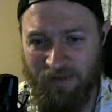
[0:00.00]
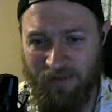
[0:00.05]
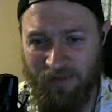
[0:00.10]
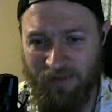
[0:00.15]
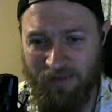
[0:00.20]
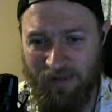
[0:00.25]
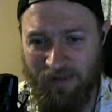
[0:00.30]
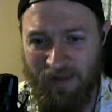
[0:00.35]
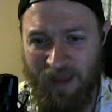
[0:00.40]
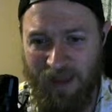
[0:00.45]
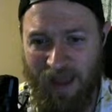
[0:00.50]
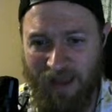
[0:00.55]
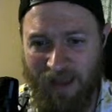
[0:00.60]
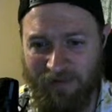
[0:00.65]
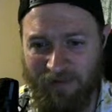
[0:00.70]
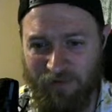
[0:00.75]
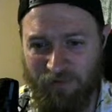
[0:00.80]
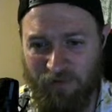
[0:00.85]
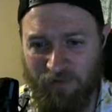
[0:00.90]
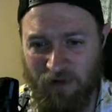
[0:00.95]
the
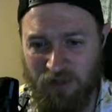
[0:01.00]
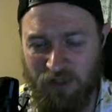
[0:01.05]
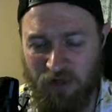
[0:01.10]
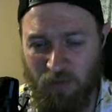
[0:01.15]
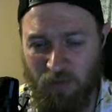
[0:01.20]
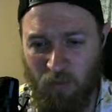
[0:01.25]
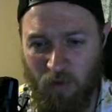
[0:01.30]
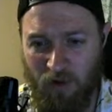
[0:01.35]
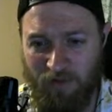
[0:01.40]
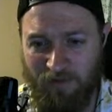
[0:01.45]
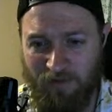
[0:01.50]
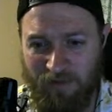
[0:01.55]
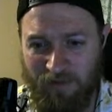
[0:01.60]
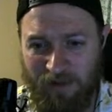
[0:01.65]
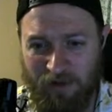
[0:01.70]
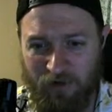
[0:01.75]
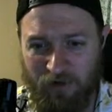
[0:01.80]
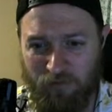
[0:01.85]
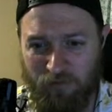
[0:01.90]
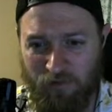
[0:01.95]
exit function once, the
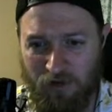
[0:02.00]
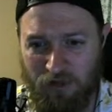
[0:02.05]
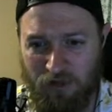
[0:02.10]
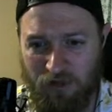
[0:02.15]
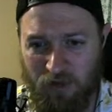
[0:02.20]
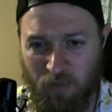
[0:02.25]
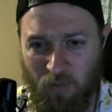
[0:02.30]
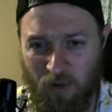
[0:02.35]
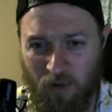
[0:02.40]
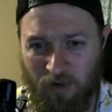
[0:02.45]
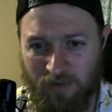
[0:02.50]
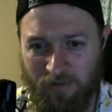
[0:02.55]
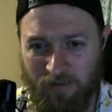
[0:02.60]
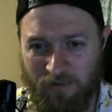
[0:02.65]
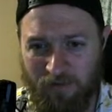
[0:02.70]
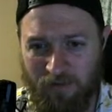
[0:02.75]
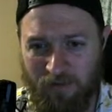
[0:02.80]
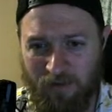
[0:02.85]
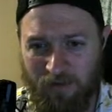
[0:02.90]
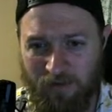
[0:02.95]
enter function
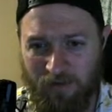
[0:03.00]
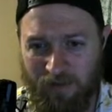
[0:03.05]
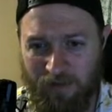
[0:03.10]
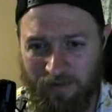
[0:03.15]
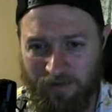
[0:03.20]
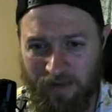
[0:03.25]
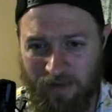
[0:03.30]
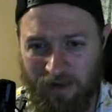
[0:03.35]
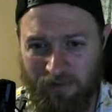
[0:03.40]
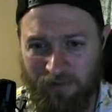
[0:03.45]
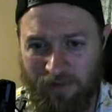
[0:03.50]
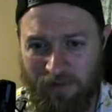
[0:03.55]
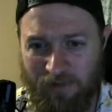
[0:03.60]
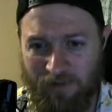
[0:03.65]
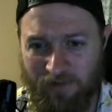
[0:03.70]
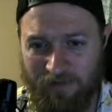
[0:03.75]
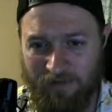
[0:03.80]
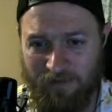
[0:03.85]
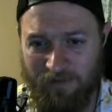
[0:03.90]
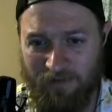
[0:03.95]
once. That's kind of in
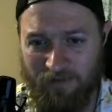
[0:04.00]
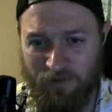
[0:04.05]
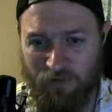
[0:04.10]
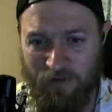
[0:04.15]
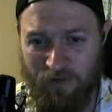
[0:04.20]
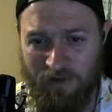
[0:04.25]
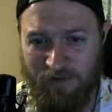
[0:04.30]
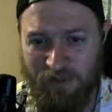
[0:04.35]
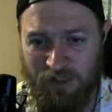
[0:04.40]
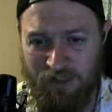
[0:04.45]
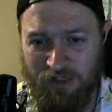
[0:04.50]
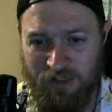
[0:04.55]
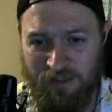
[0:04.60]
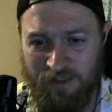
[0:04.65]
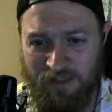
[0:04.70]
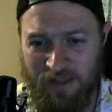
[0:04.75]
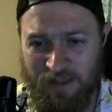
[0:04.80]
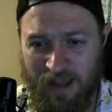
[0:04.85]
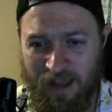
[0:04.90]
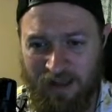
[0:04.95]
this transition
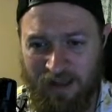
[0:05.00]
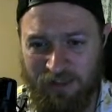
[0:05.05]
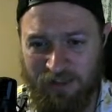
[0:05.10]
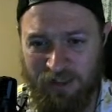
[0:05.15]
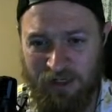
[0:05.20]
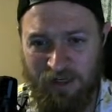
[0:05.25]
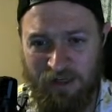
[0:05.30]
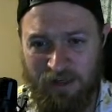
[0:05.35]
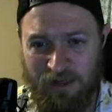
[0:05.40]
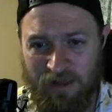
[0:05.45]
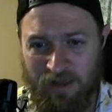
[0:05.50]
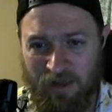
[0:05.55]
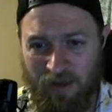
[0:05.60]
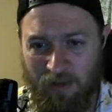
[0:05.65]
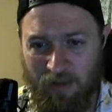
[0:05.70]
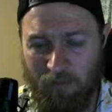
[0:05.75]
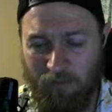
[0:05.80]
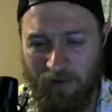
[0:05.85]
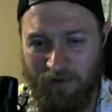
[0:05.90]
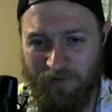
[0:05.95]
stage,
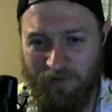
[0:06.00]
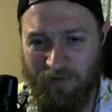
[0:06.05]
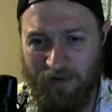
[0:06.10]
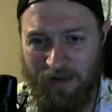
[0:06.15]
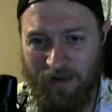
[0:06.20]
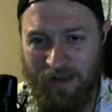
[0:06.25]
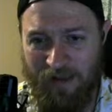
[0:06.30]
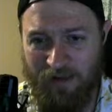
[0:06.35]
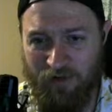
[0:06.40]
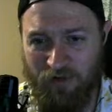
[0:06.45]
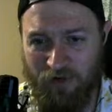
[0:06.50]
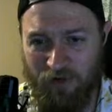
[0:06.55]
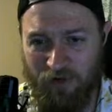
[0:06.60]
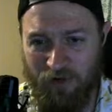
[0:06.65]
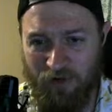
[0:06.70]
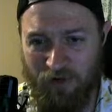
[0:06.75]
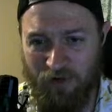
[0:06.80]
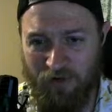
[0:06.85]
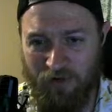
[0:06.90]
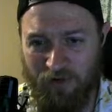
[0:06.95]
but it's going
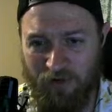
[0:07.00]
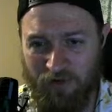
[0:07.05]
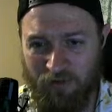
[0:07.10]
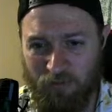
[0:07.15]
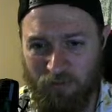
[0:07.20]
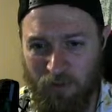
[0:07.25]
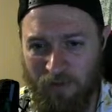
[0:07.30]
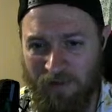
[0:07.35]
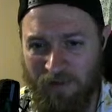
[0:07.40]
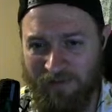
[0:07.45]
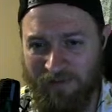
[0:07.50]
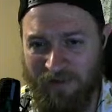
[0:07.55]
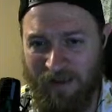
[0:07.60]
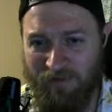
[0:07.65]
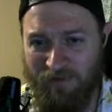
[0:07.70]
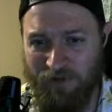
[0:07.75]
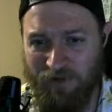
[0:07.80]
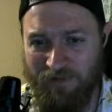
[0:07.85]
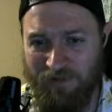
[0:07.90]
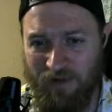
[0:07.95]
to run this
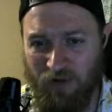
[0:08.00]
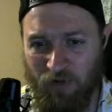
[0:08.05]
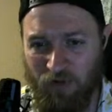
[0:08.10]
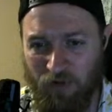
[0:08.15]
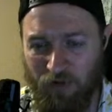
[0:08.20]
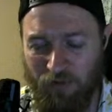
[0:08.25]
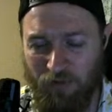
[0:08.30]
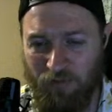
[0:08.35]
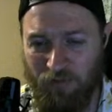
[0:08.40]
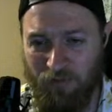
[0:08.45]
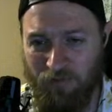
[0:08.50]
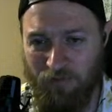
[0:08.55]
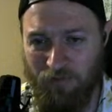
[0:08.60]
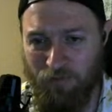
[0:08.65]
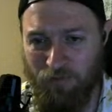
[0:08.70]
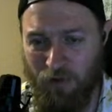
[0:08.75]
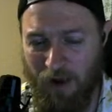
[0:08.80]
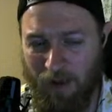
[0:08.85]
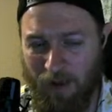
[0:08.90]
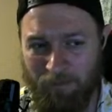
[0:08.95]
every single
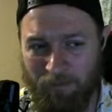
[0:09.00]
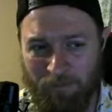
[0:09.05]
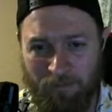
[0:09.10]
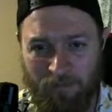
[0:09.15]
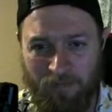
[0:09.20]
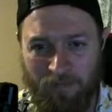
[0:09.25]
frame.